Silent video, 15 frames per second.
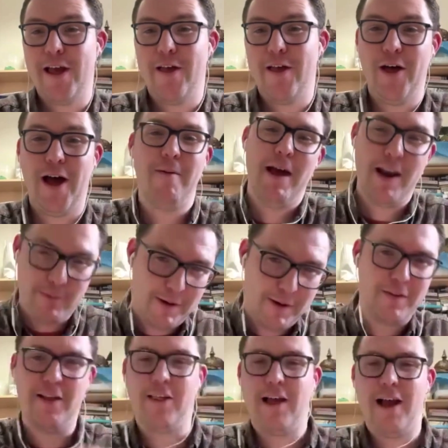never said that.
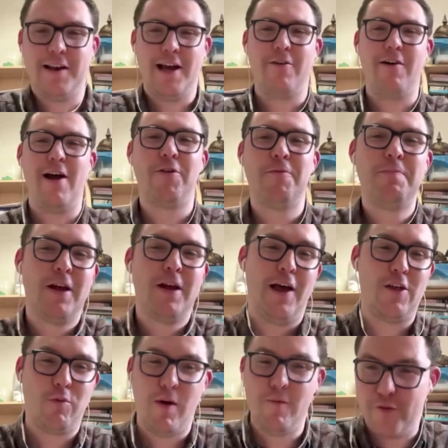Anyway, I digress.
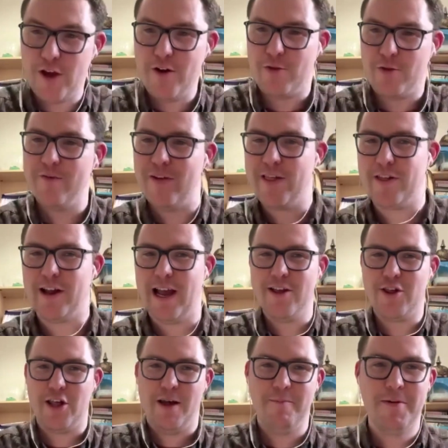That's one for you to
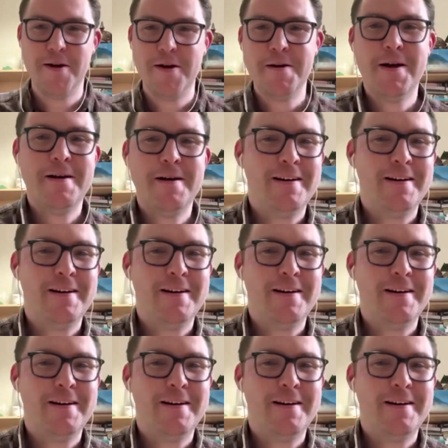investigate, Jim.